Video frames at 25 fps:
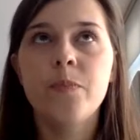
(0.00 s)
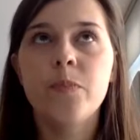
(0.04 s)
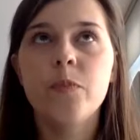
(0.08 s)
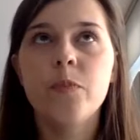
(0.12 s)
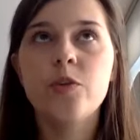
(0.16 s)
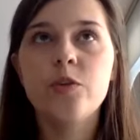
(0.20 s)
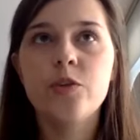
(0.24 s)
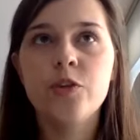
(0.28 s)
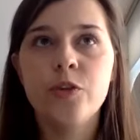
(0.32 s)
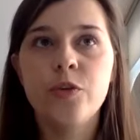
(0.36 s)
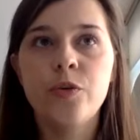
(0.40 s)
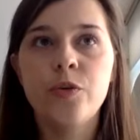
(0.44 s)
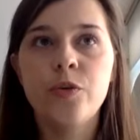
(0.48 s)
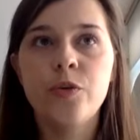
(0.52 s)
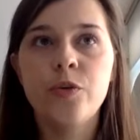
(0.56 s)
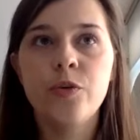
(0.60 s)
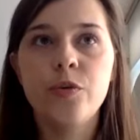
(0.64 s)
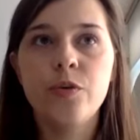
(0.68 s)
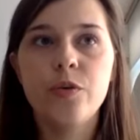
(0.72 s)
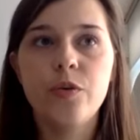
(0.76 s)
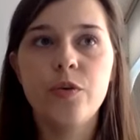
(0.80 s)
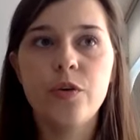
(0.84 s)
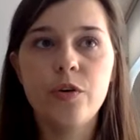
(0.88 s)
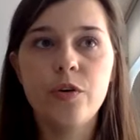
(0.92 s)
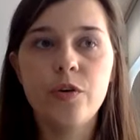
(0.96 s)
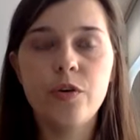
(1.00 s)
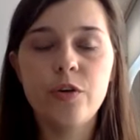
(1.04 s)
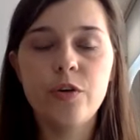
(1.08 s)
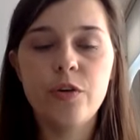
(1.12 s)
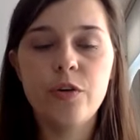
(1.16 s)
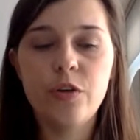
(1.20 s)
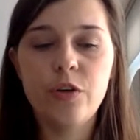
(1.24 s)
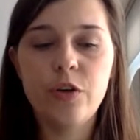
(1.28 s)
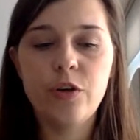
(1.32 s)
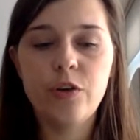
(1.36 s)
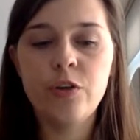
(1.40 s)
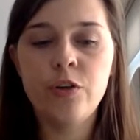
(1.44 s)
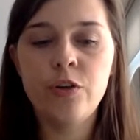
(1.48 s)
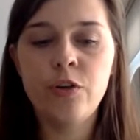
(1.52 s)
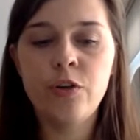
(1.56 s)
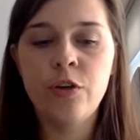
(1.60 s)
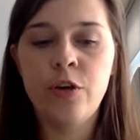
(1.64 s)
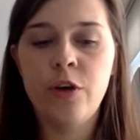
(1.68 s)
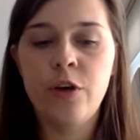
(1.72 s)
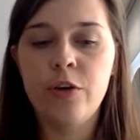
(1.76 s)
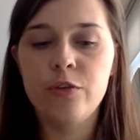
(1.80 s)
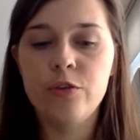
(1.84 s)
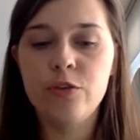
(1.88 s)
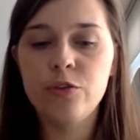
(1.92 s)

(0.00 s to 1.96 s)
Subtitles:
to, you know,